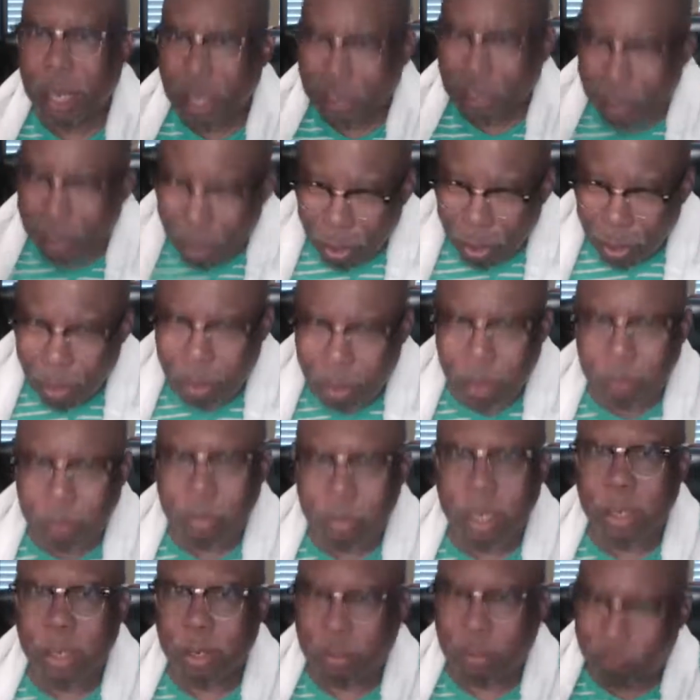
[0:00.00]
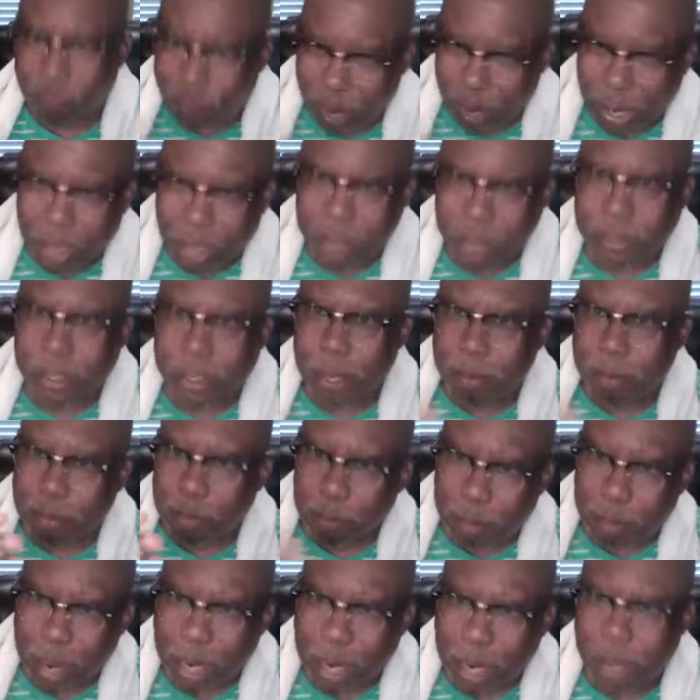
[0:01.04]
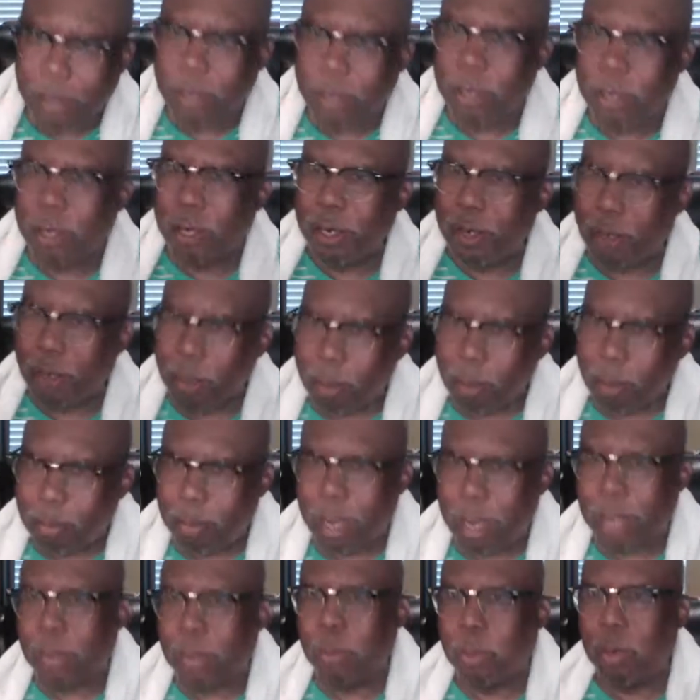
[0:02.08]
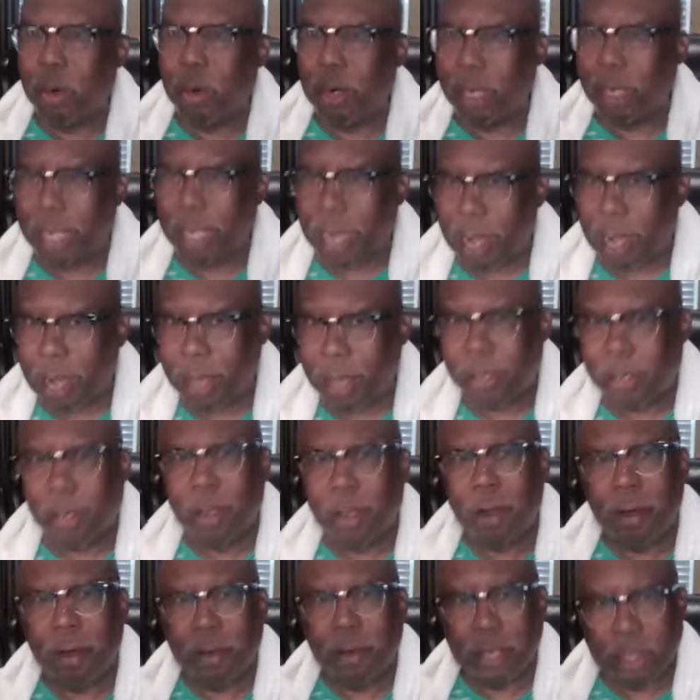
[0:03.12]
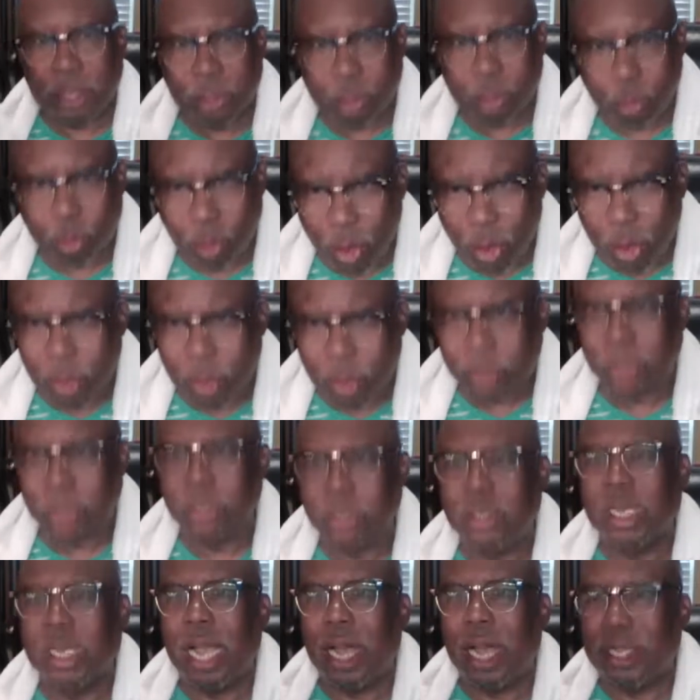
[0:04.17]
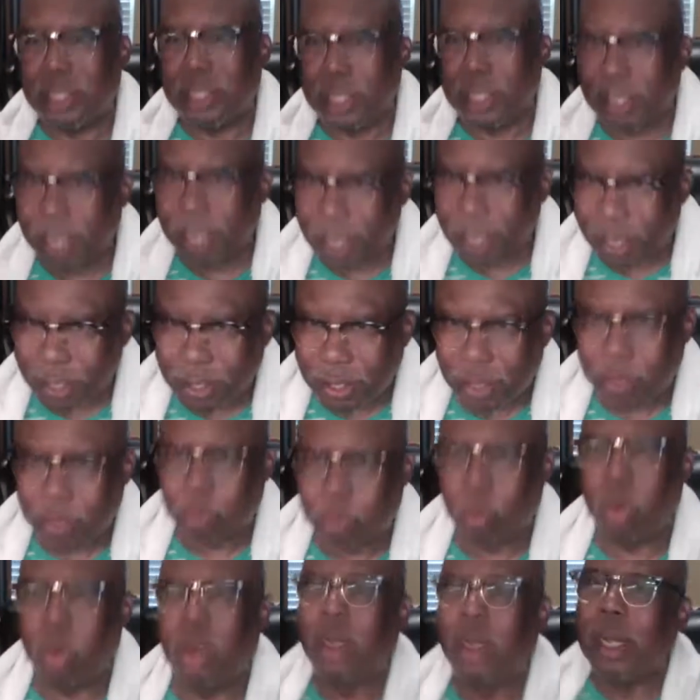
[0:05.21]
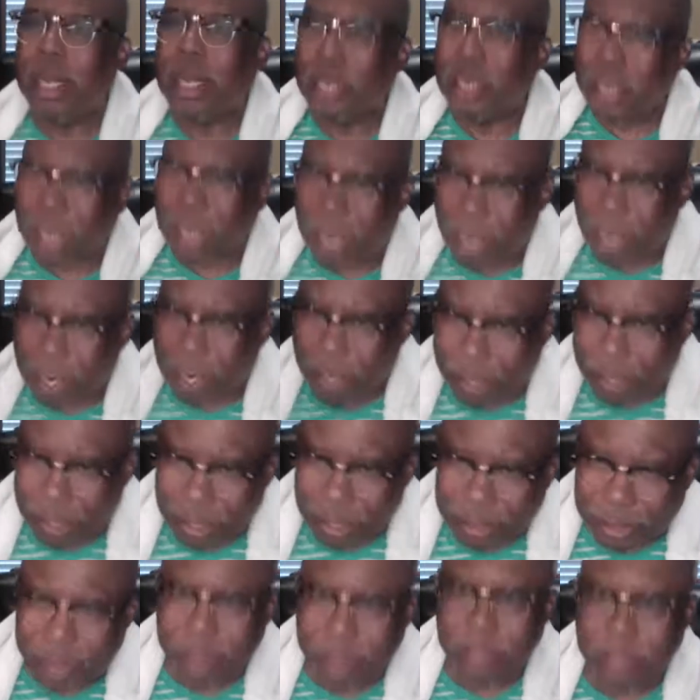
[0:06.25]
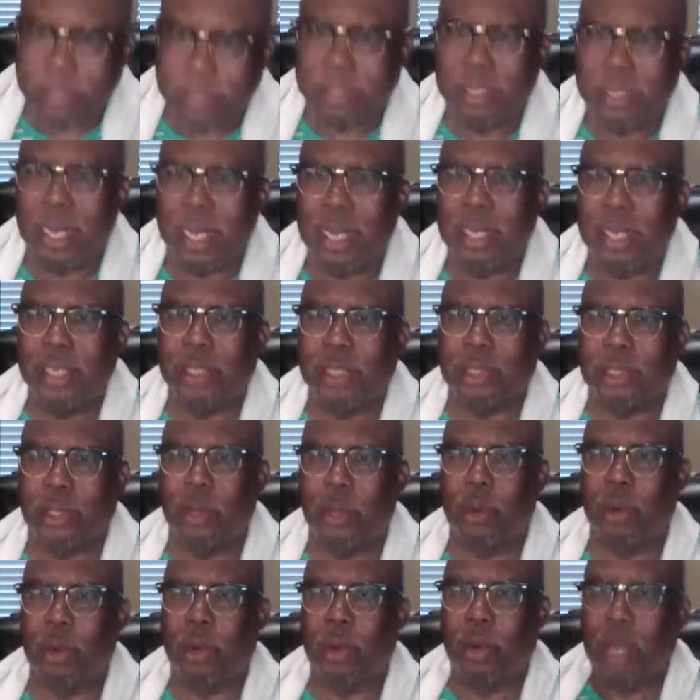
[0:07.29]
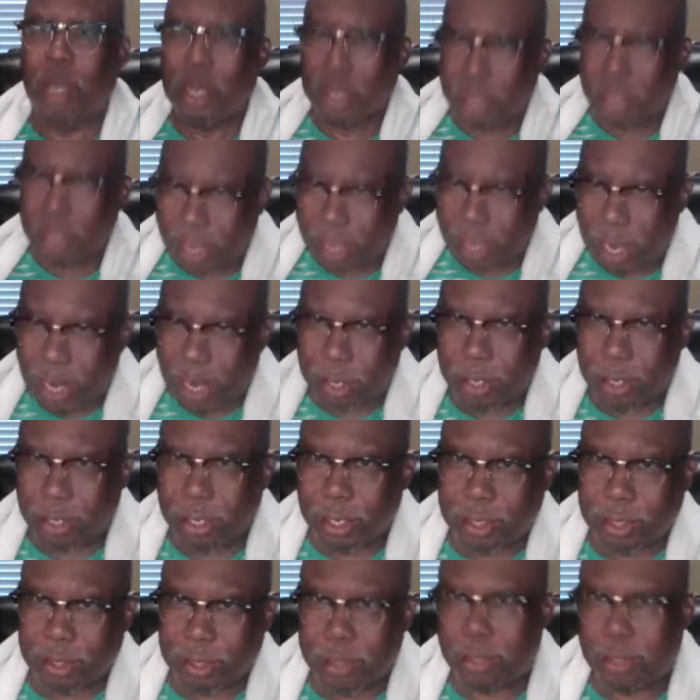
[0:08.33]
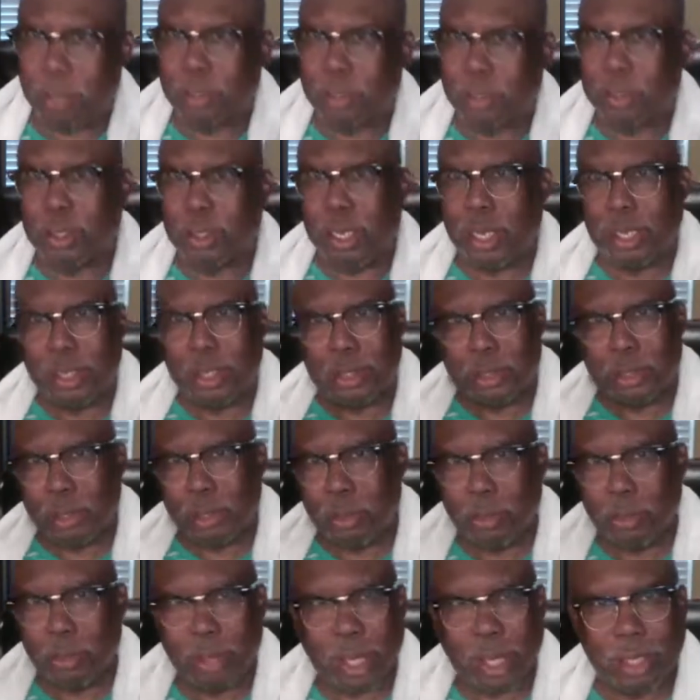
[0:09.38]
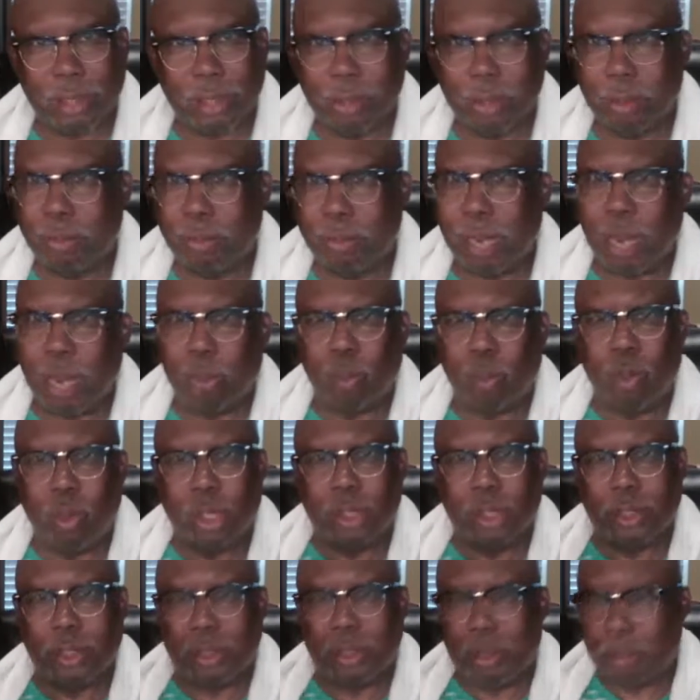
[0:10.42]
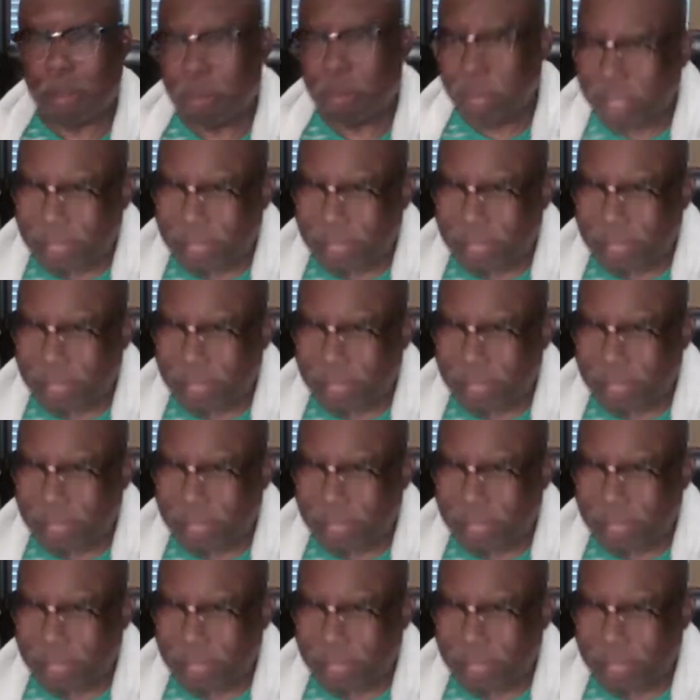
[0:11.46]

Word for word: Learn of me. Faith coming by hearing, hearing by the word of God. Learn this word. You got to get in this word. You got to get in Sunday school. You got to get the Sunday school lesson about wisdom.